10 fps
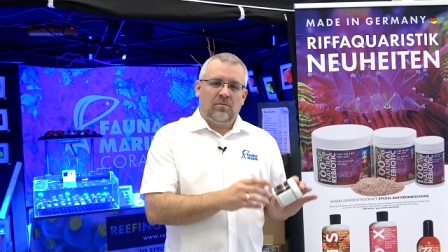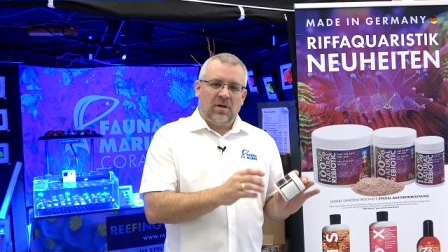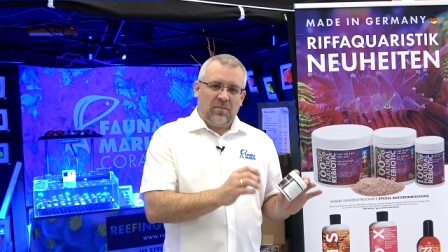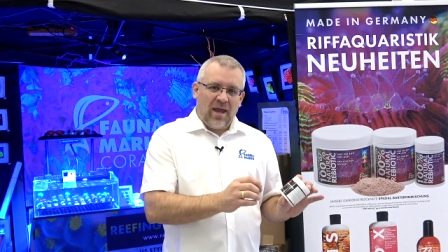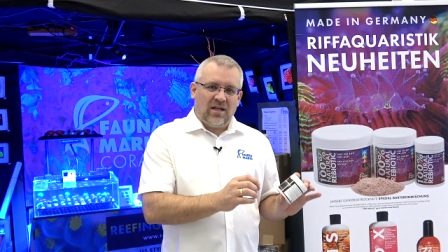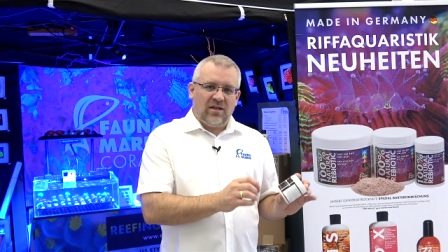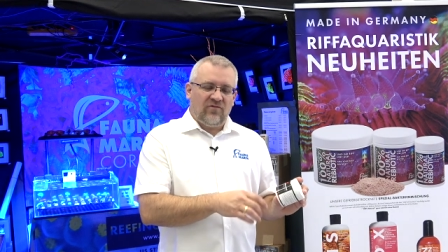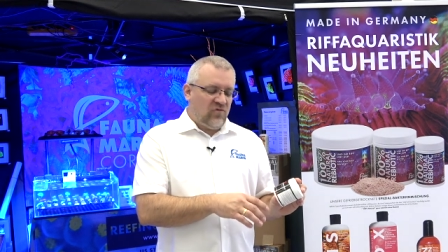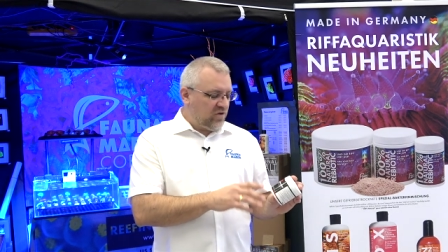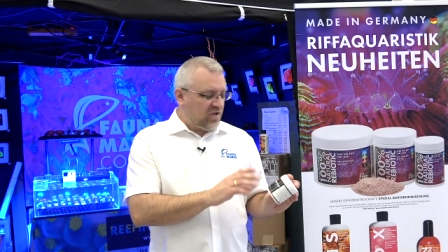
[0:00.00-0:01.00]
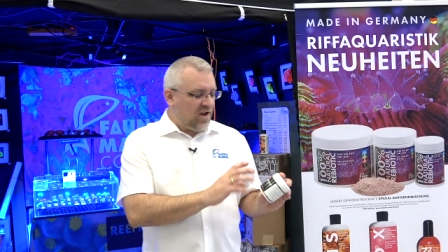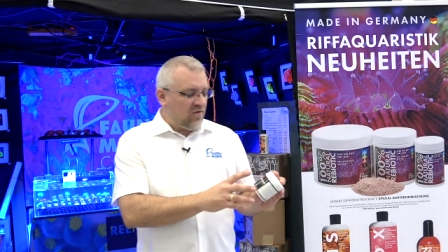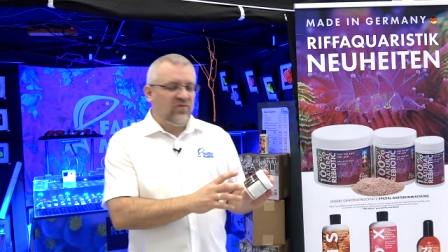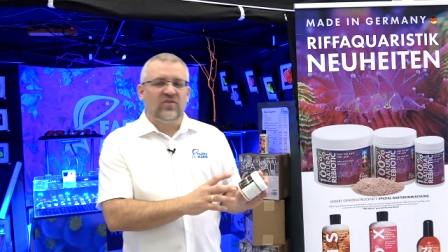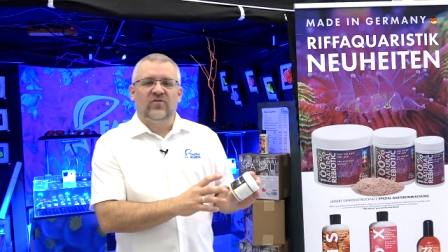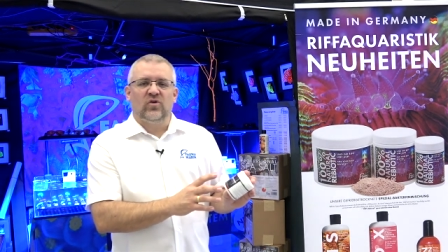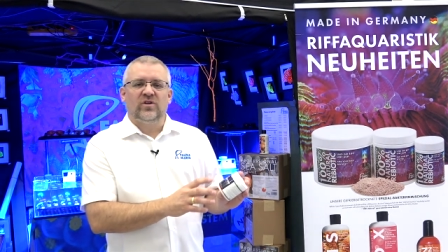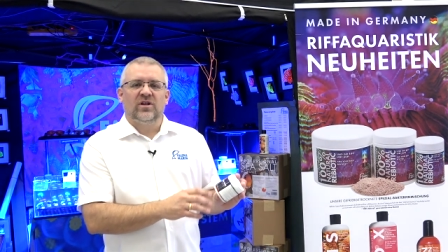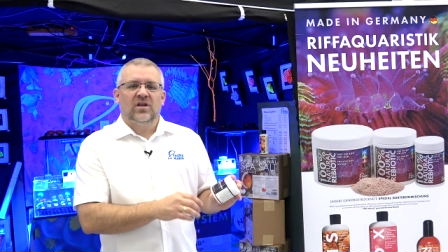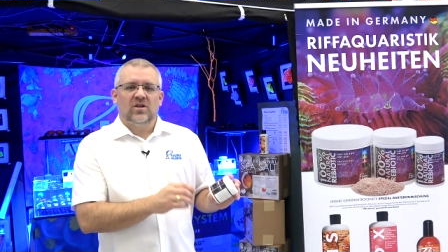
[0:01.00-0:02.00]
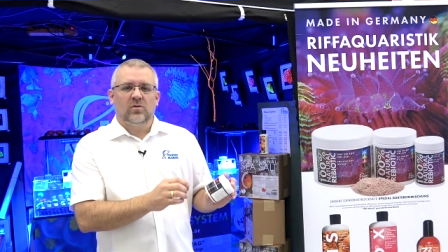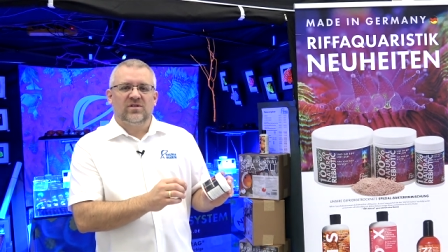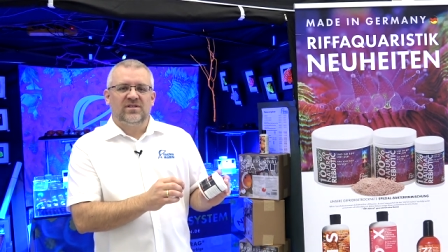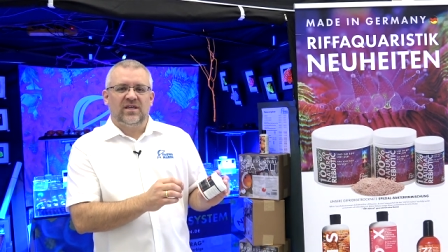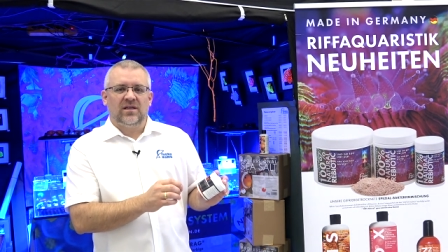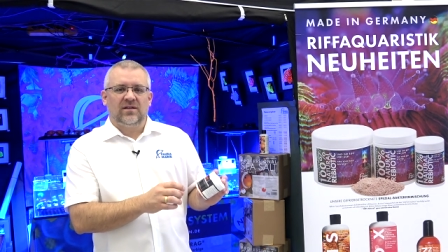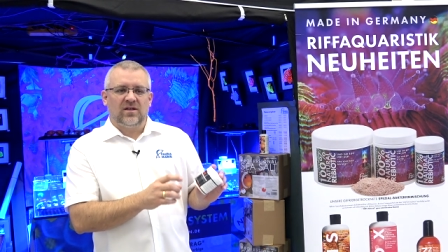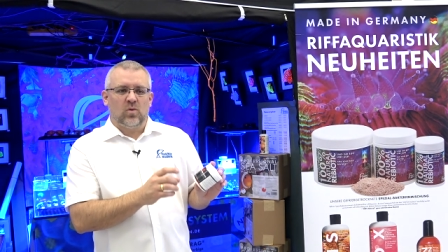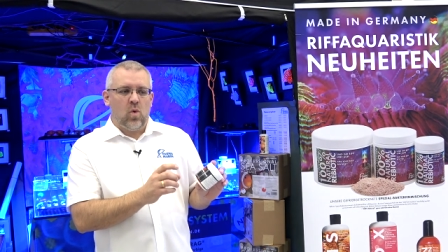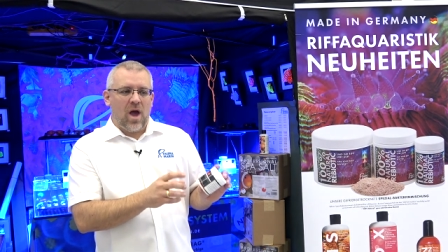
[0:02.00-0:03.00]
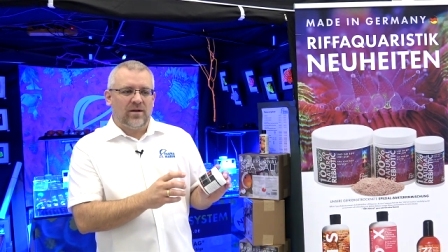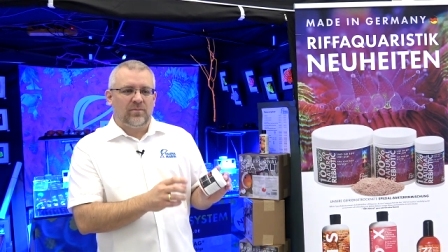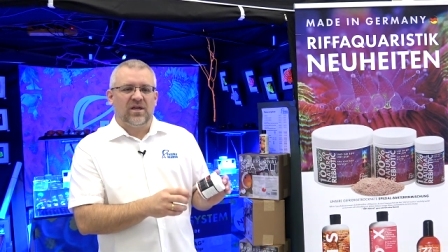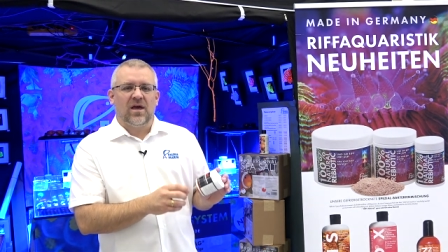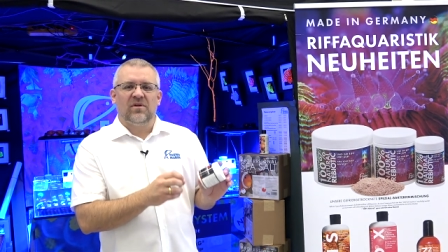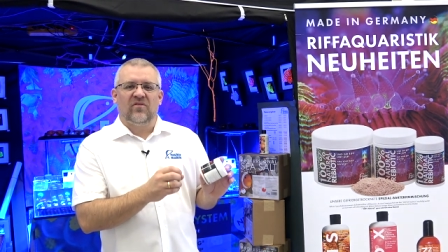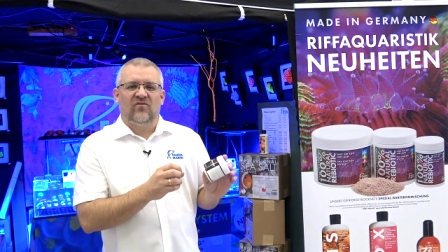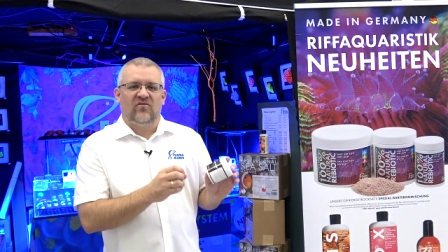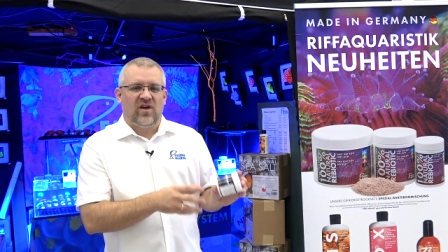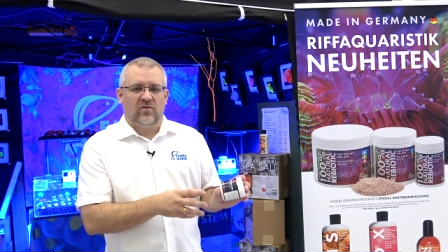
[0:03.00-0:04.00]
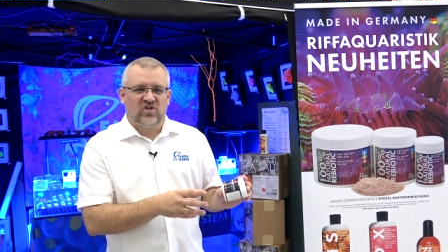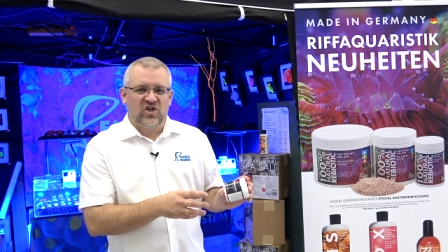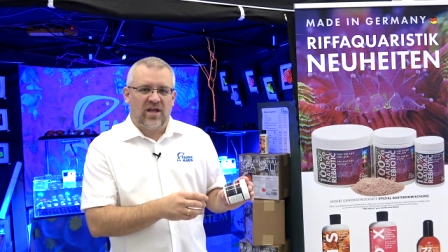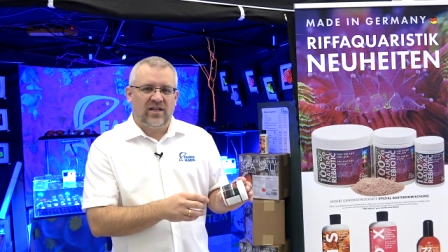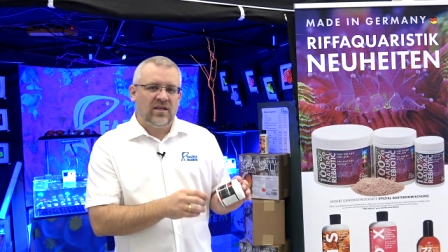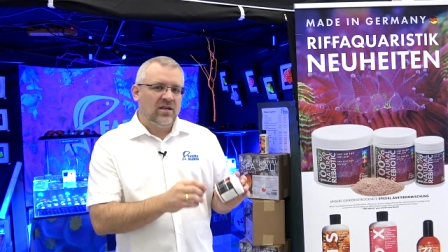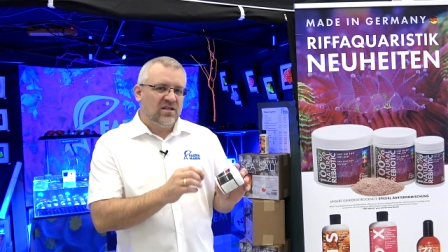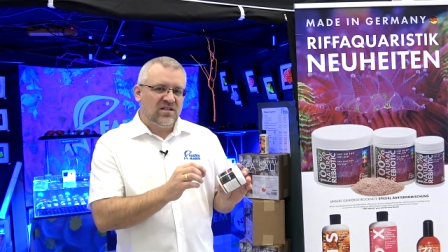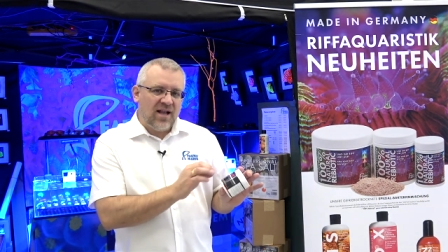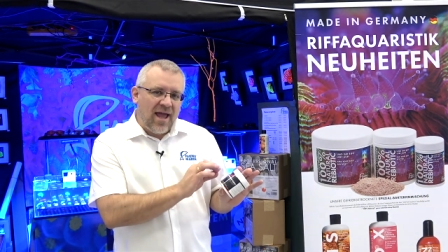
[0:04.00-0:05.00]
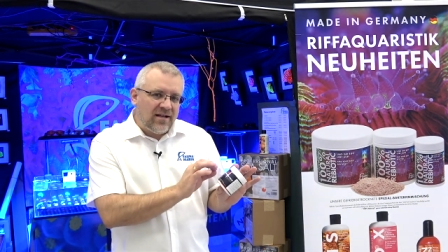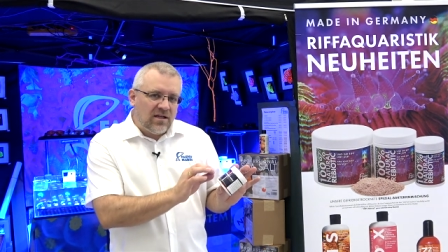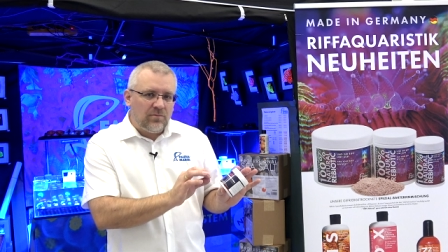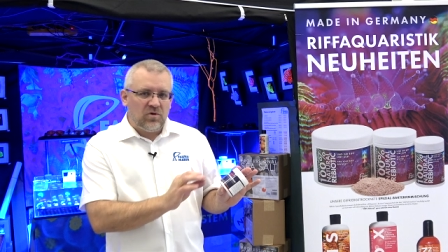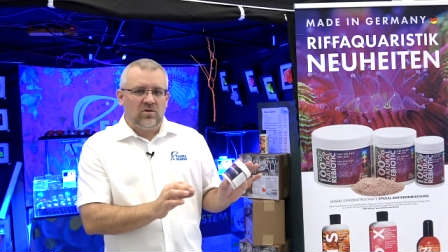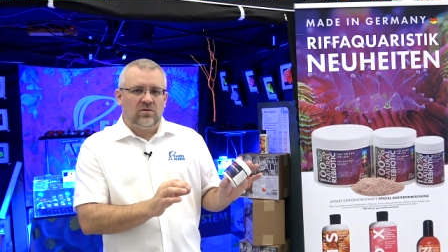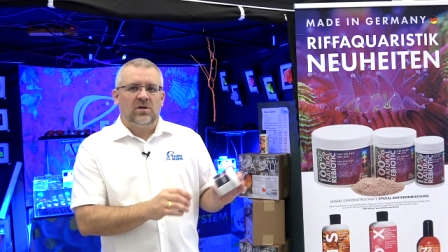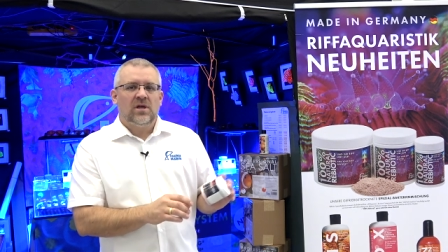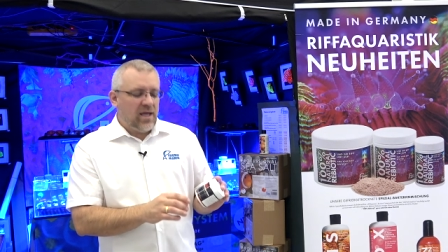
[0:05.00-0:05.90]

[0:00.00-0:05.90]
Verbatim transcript: But mainly for the clownfish food, you will see that the white becoming very shiny, slightly blue,